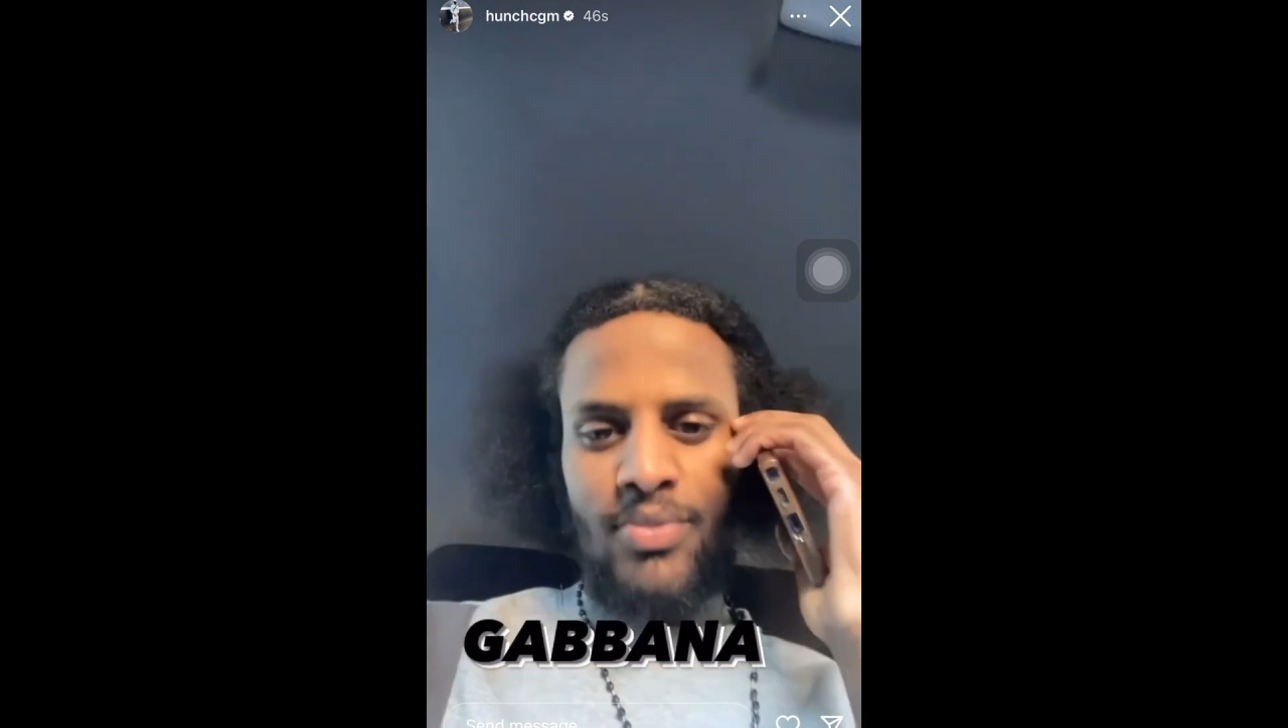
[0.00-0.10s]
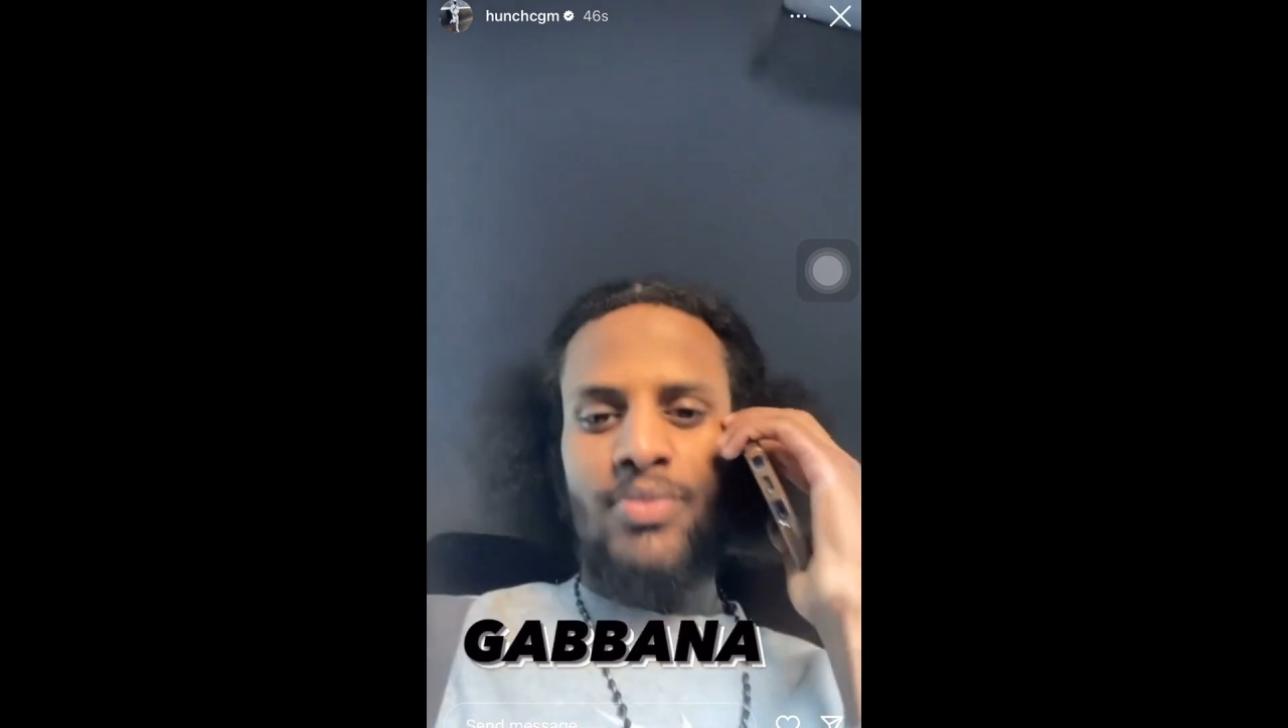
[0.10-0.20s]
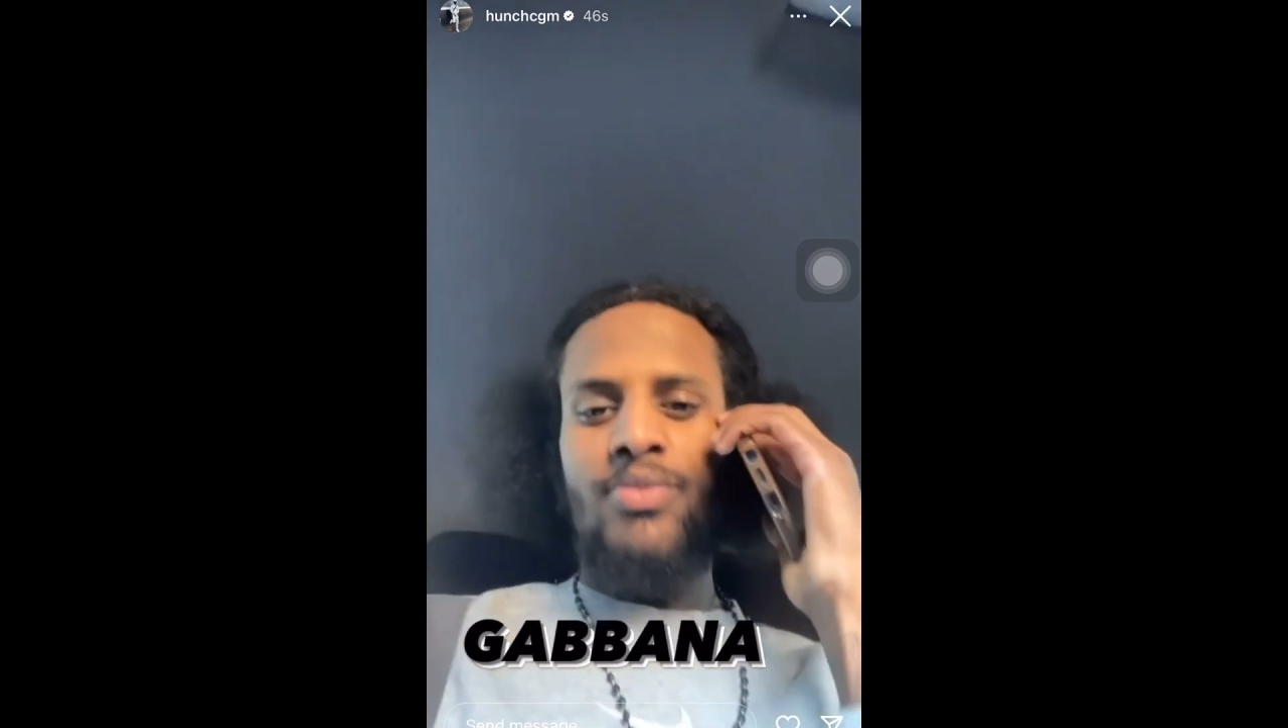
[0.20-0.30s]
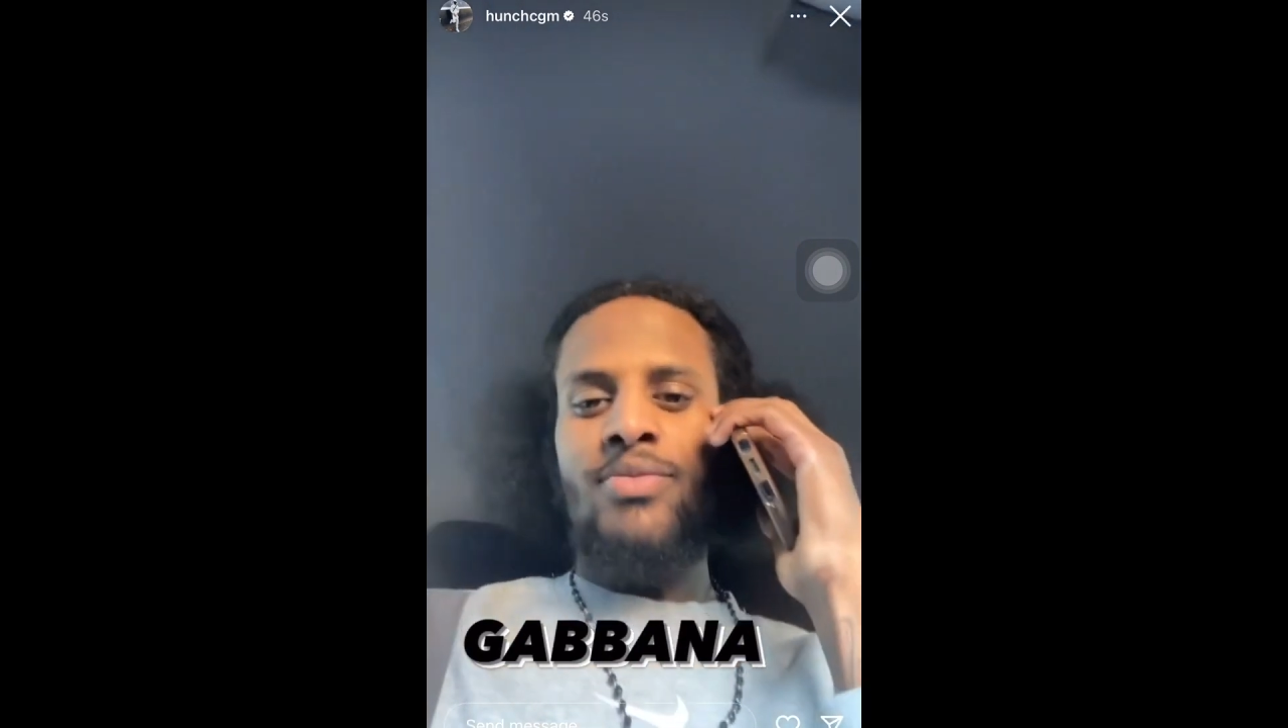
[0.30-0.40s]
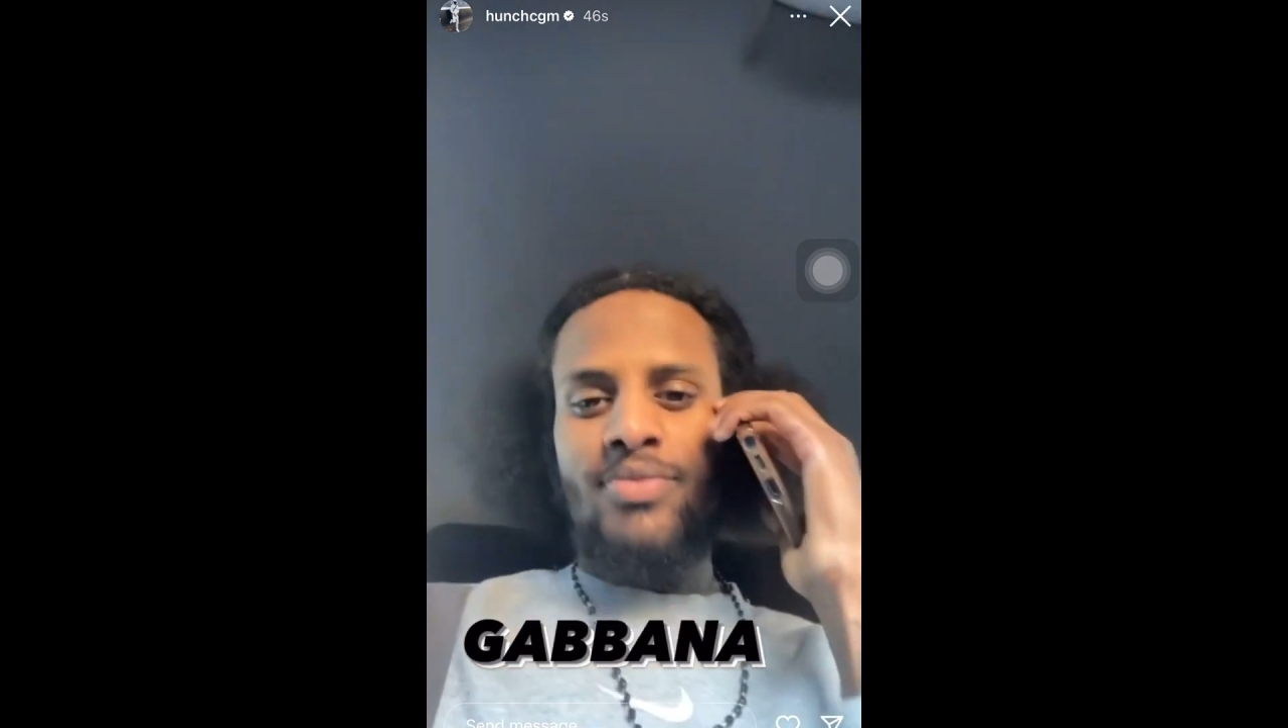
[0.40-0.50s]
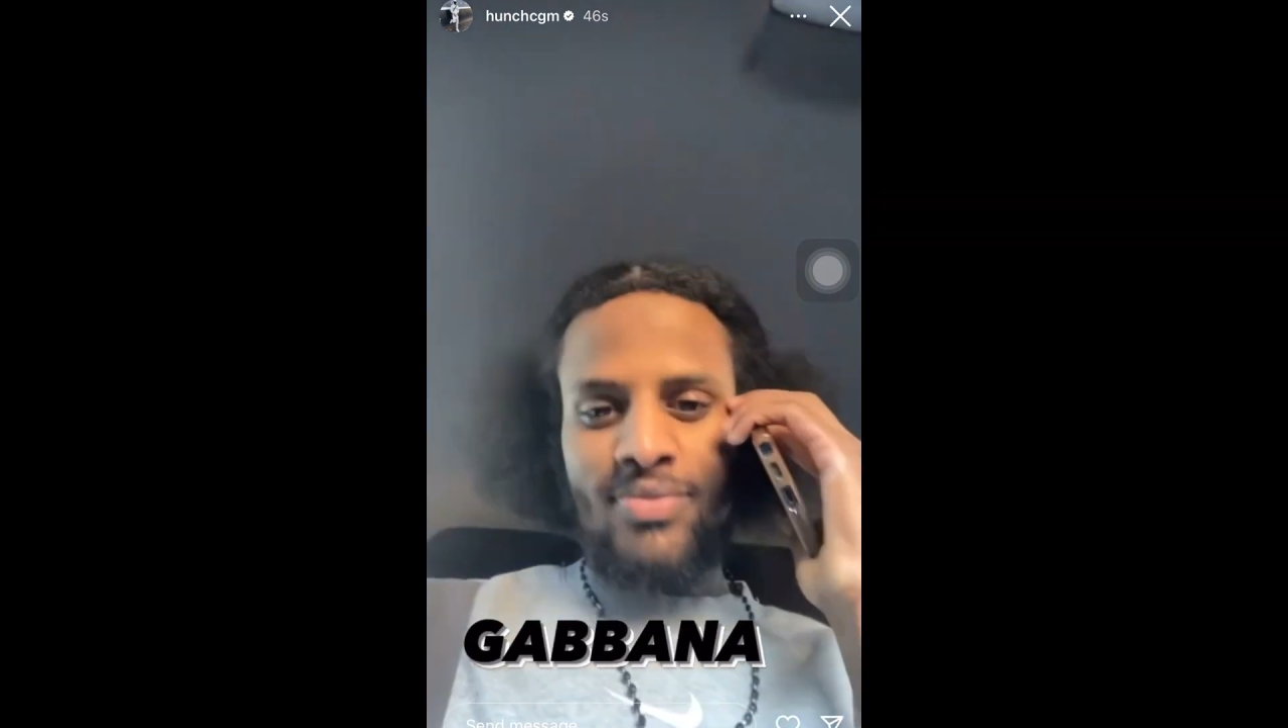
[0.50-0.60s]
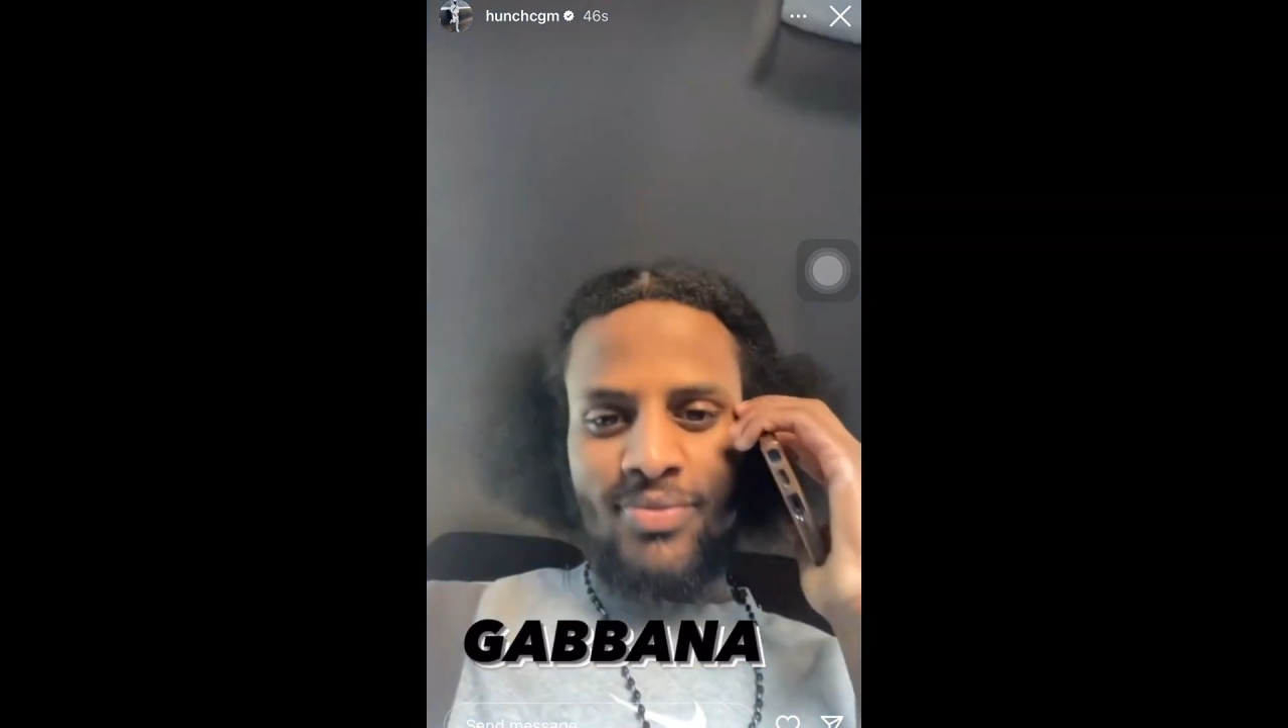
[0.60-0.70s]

8x4